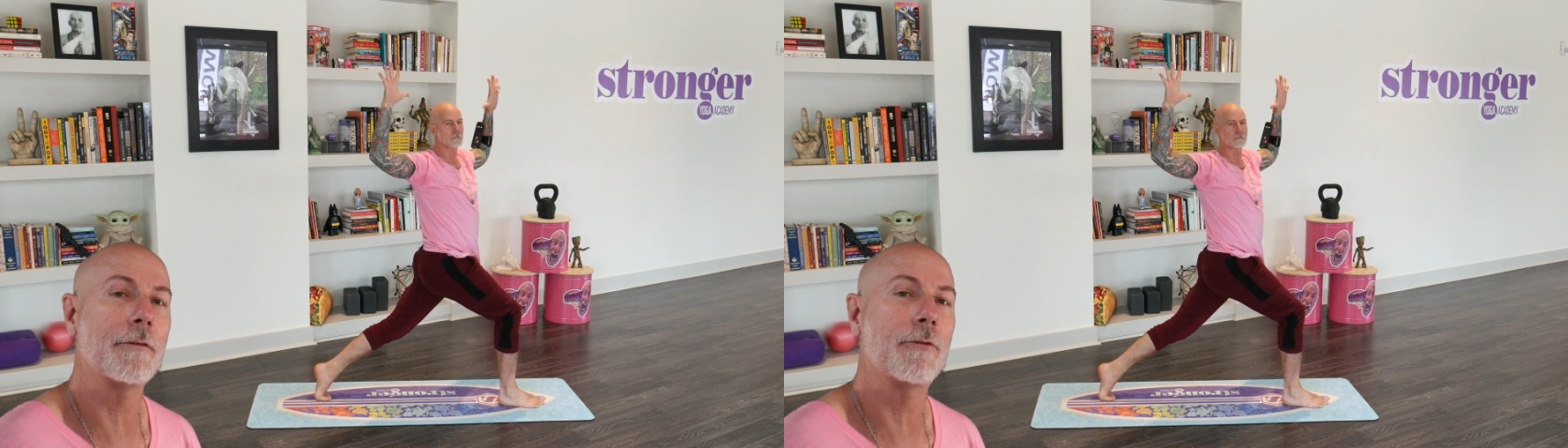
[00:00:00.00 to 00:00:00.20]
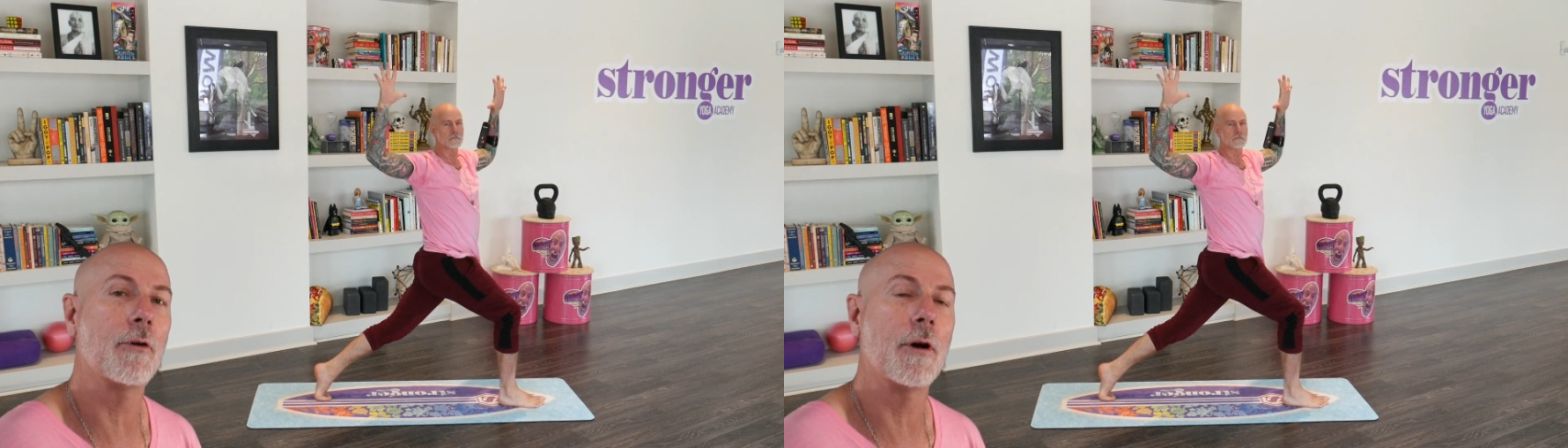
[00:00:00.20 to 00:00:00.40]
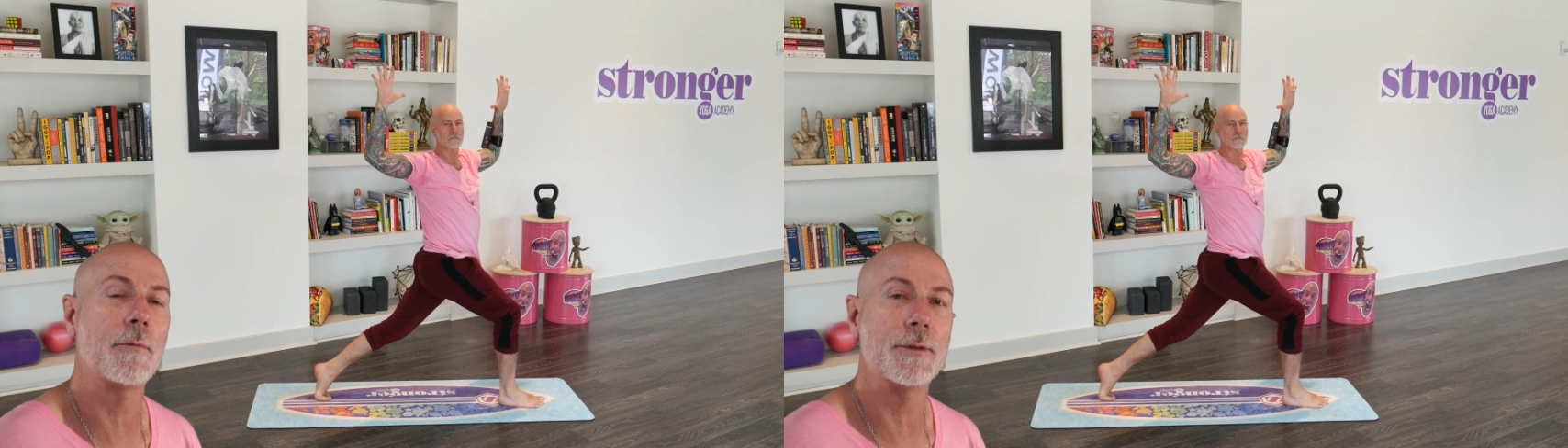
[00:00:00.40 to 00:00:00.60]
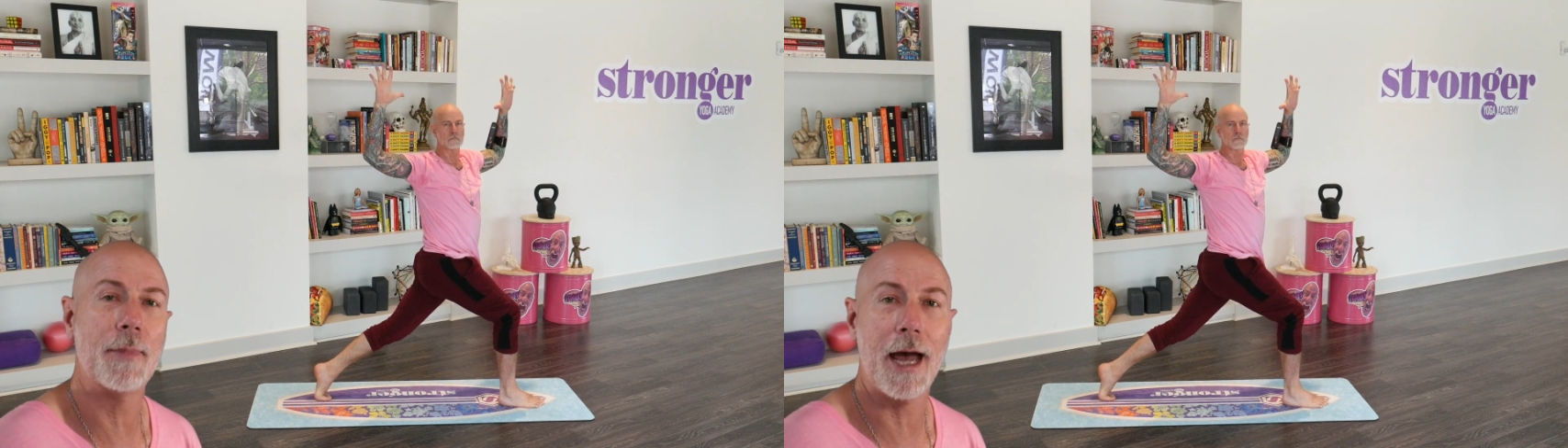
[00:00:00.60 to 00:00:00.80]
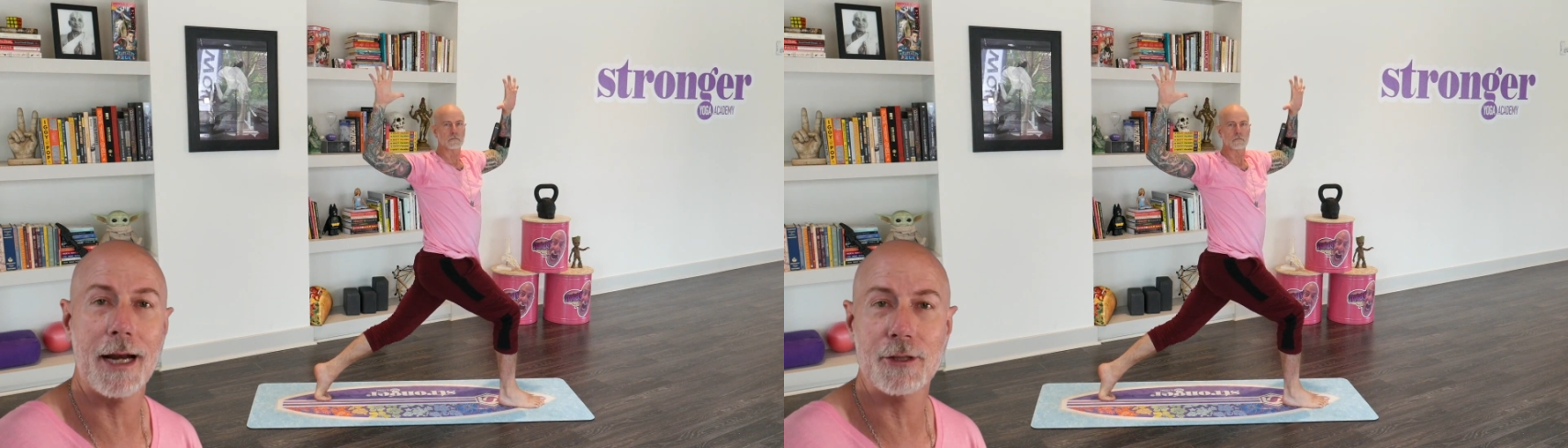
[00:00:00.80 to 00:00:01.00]
forearms
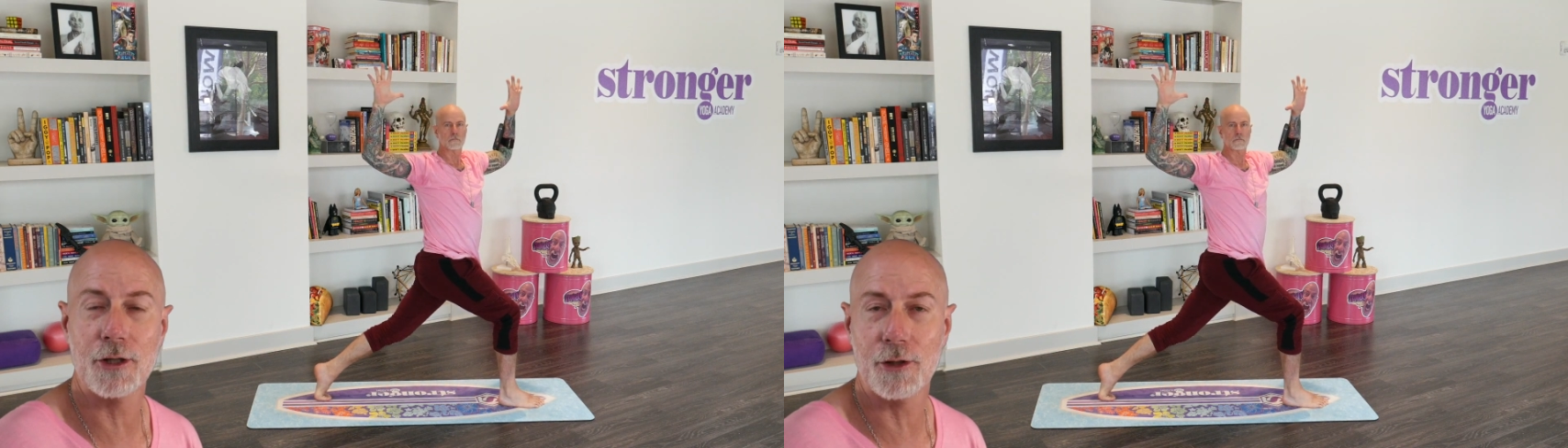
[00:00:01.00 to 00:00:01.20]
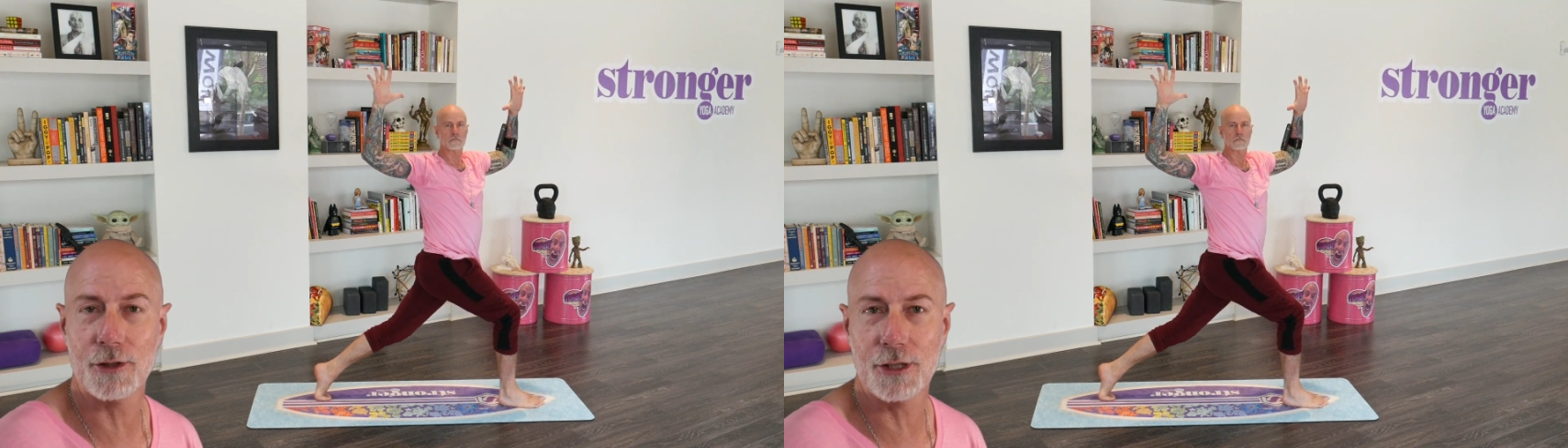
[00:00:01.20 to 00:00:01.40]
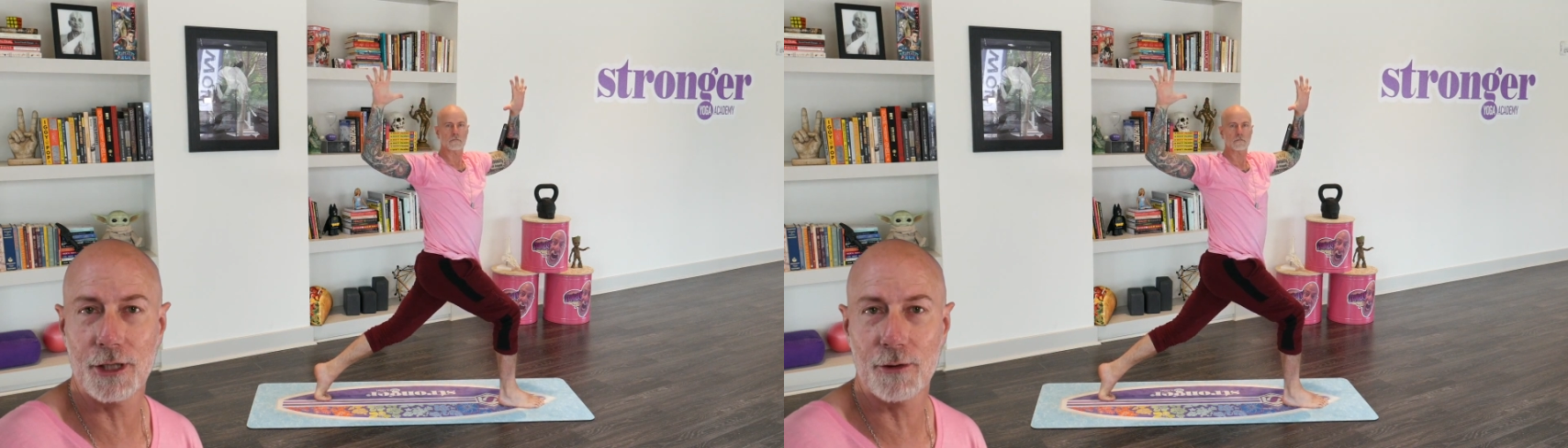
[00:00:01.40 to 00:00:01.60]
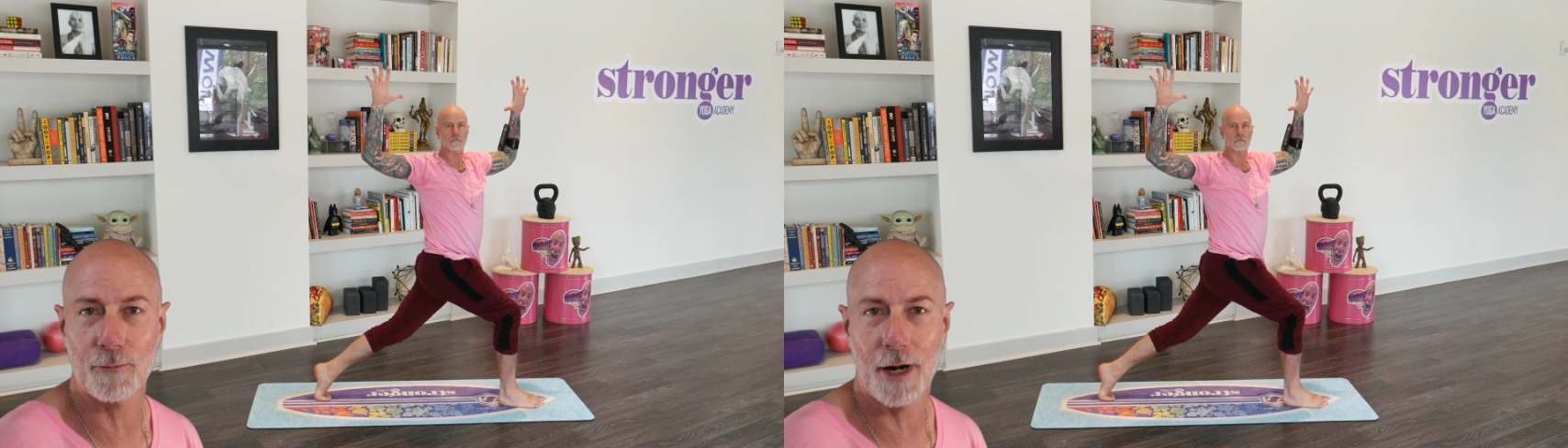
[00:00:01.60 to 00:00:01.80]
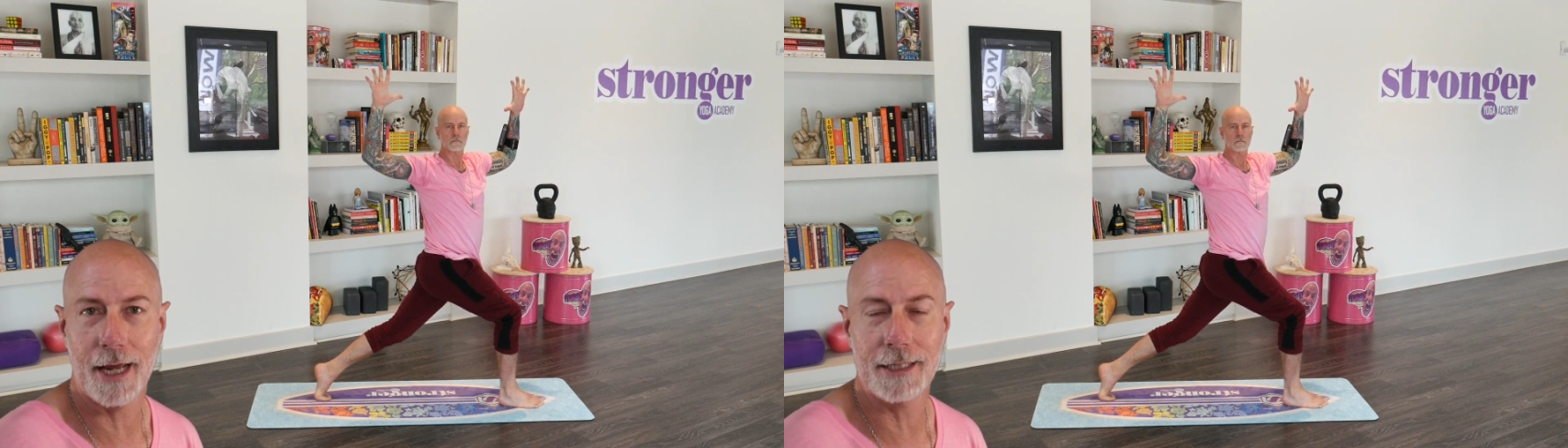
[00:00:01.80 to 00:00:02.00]
back. Turn to your
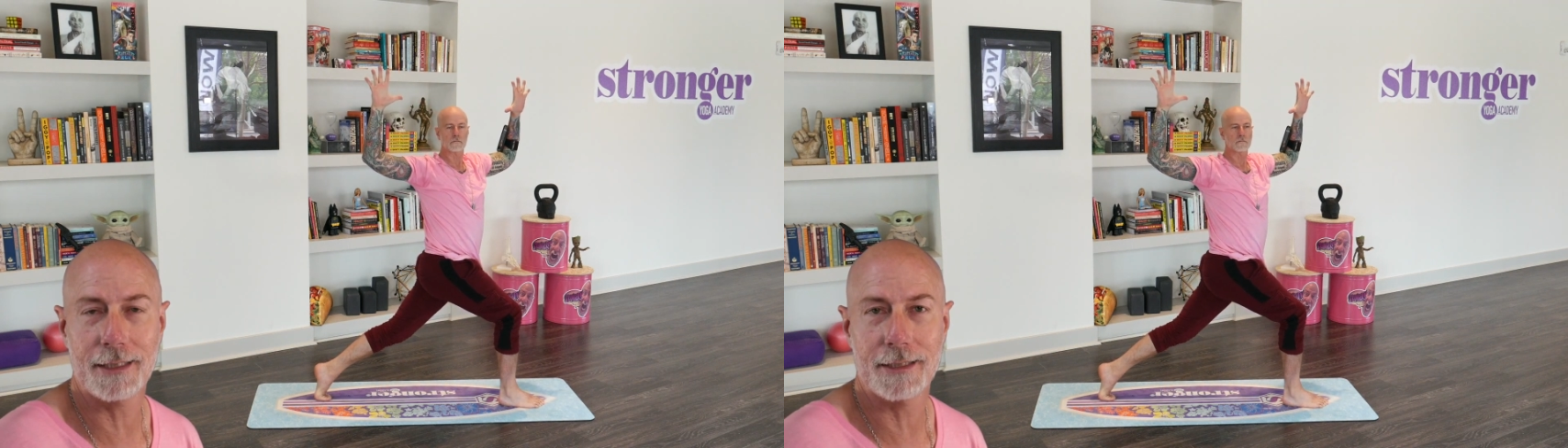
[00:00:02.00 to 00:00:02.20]
right.